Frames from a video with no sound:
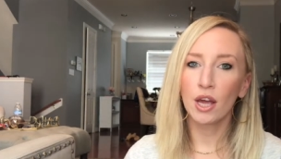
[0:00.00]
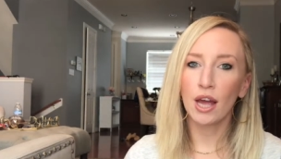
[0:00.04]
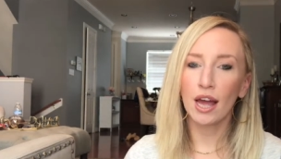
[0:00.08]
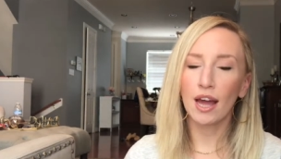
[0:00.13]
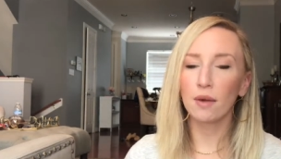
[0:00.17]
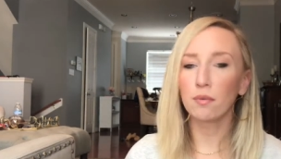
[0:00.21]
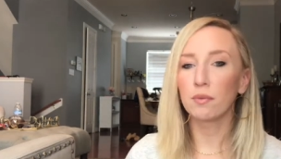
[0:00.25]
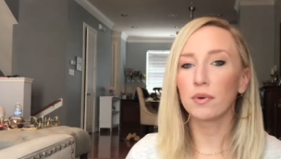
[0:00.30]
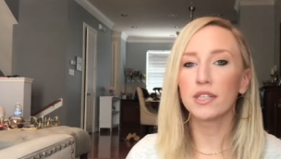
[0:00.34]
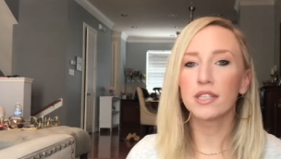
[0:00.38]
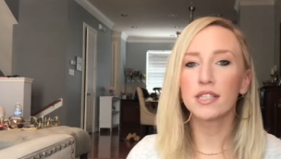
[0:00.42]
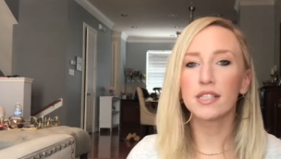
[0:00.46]

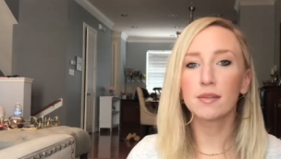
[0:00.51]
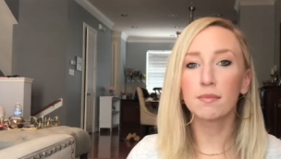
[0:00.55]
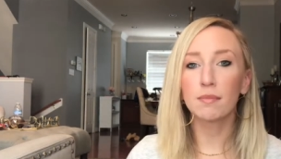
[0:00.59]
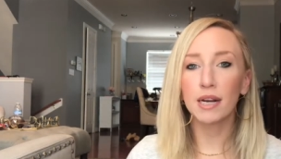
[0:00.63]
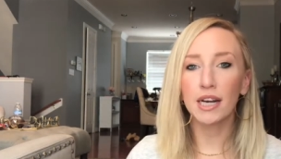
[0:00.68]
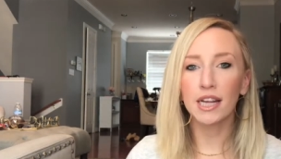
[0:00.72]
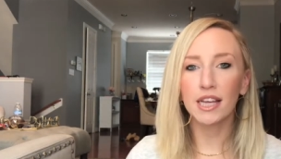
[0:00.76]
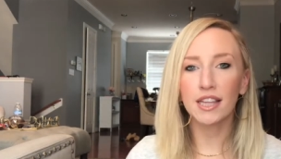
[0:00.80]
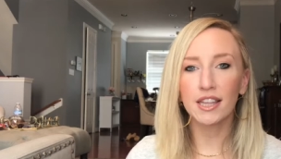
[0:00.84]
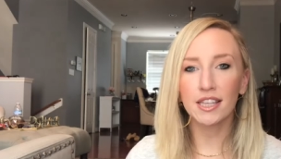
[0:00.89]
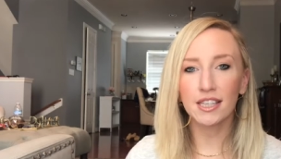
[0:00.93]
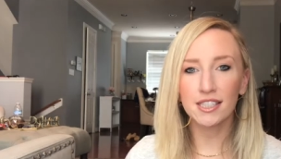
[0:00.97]
had won some
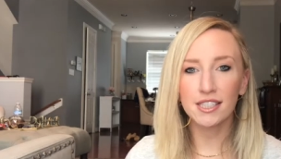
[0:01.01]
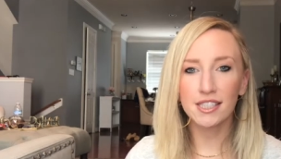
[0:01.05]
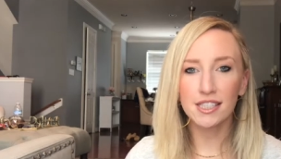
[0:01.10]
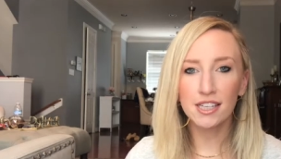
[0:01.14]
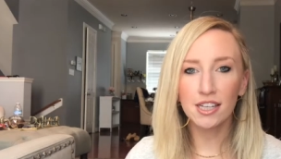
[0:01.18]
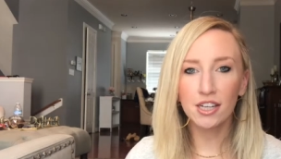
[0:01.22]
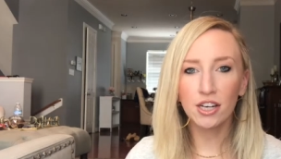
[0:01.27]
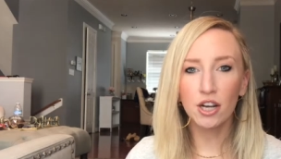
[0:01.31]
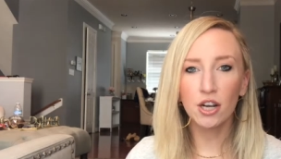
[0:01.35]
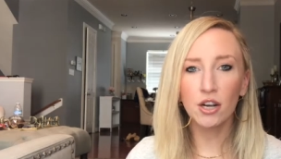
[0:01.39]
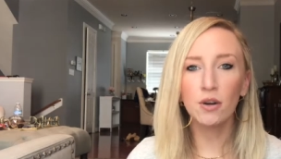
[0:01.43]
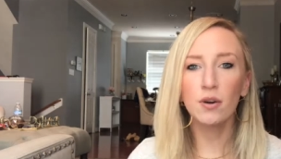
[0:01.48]
money at the
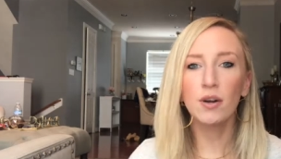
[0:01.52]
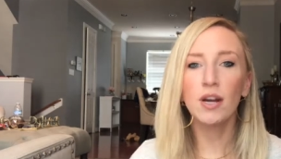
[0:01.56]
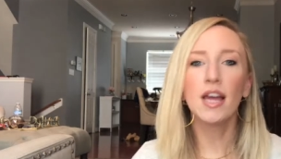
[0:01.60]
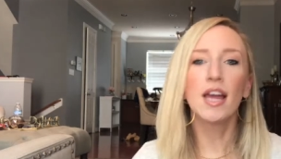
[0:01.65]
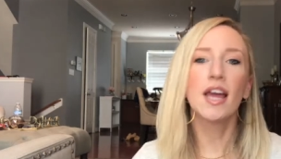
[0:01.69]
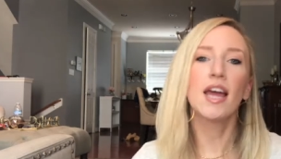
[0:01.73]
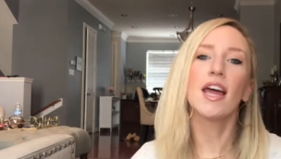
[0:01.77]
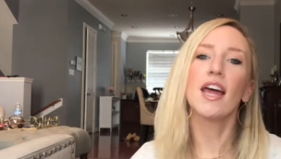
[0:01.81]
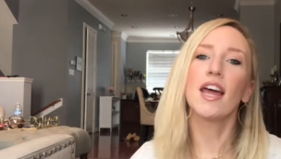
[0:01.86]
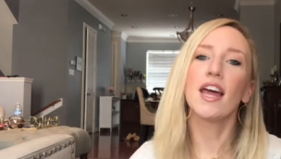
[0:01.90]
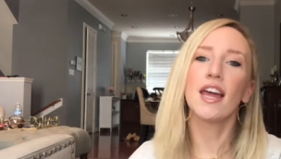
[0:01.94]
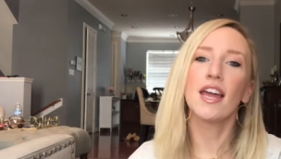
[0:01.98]
casino
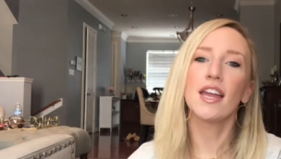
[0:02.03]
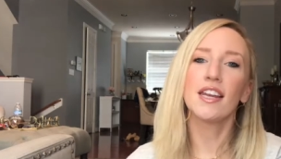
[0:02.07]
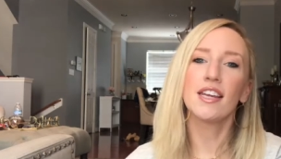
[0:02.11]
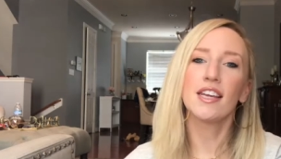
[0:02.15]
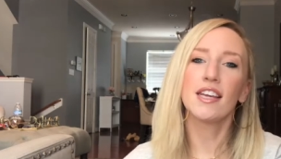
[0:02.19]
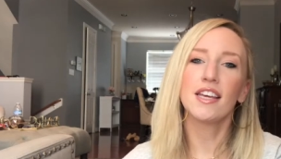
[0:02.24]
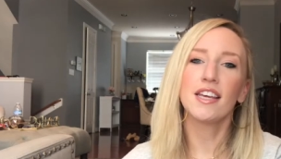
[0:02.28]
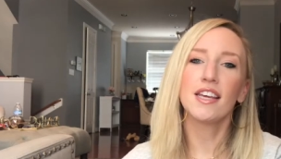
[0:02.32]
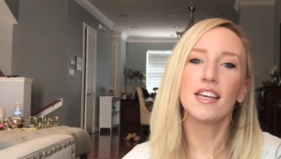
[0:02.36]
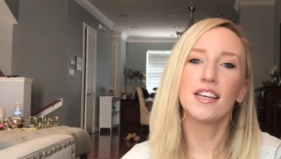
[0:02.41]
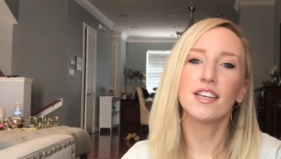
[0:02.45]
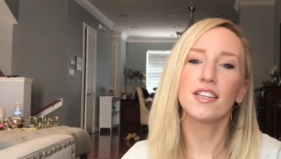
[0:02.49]
and
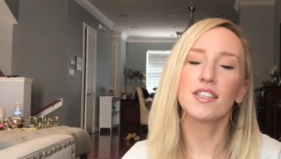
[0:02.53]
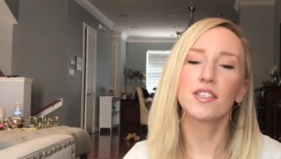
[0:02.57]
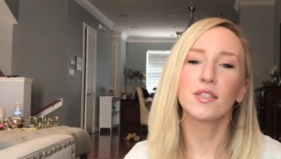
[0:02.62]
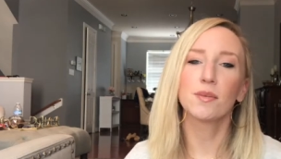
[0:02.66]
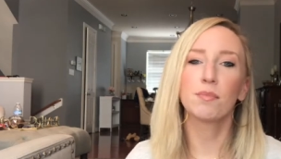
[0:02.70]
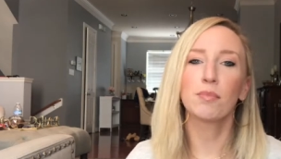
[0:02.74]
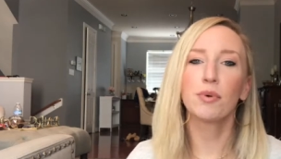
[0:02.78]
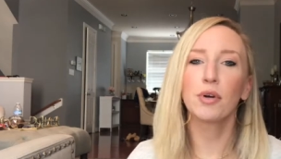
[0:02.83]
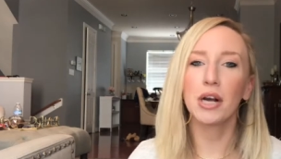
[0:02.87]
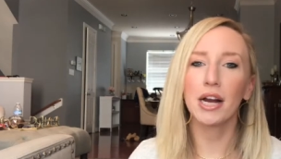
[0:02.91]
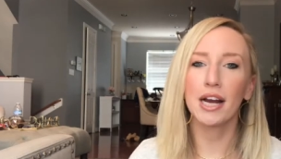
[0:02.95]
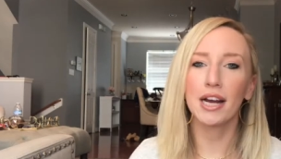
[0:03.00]
he
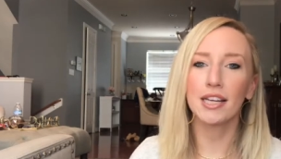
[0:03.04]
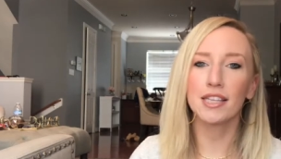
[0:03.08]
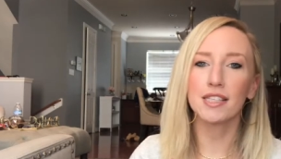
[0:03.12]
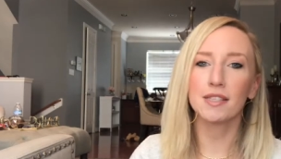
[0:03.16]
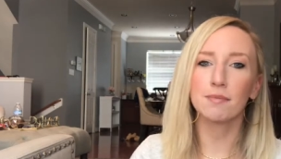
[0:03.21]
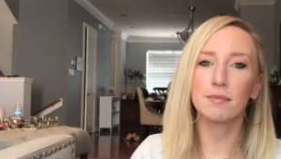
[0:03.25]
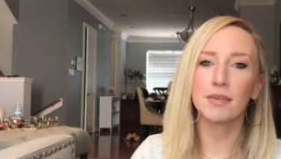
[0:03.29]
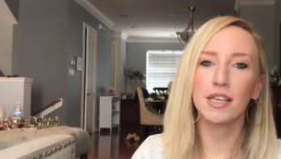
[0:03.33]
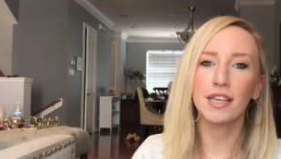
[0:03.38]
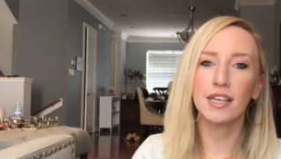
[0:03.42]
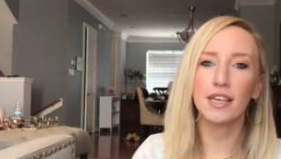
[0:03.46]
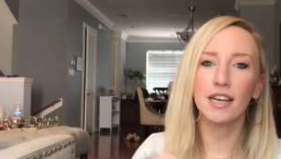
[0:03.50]

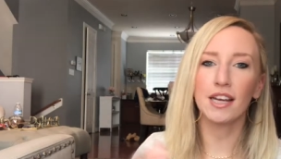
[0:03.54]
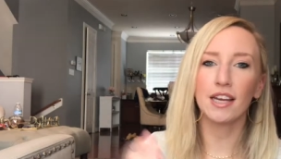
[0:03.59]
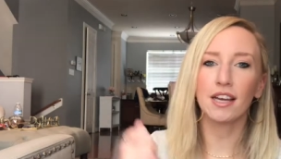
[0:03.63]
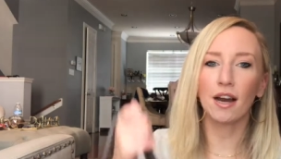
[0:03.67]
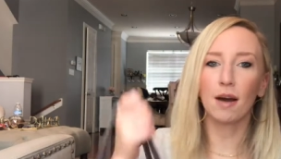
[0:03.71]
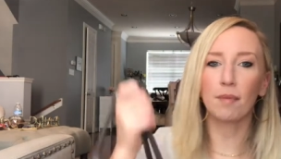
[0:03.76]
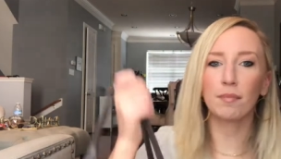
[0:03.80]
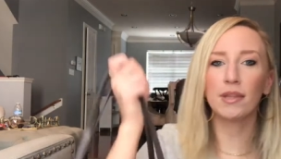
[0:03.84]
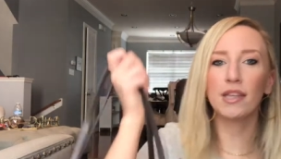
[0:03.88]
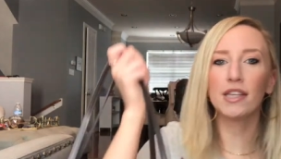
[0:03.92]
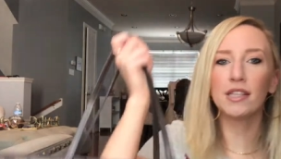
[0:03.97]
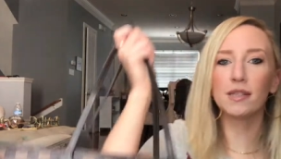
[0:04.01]
surprised me and
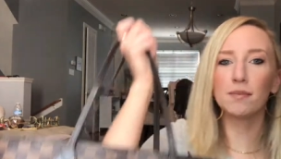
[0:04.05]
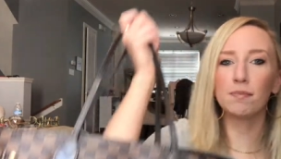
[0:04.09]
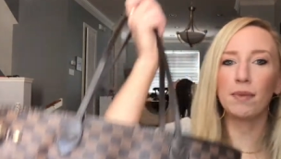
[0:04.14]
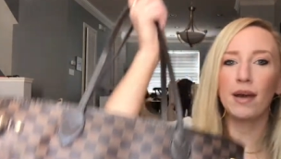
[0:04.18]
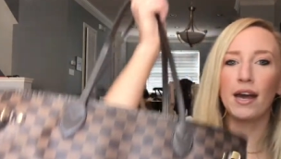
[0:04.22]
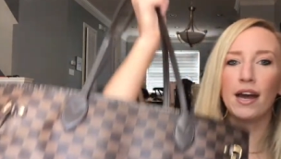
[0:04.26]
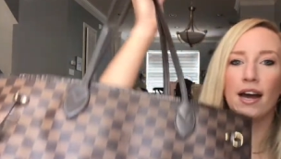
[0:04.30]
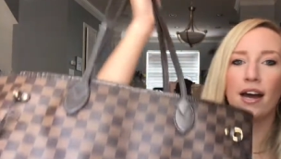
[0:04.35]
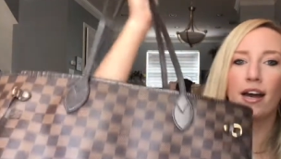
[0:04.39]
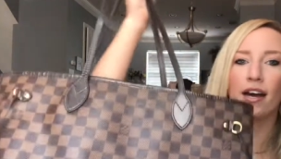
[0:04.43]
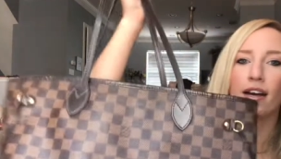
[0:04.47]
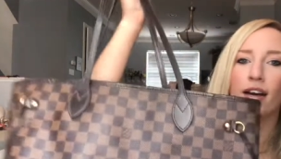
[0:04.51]
got me this
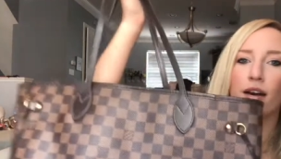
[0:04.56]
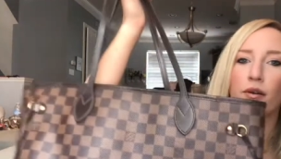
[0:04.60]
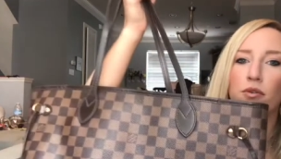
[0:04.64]
bag.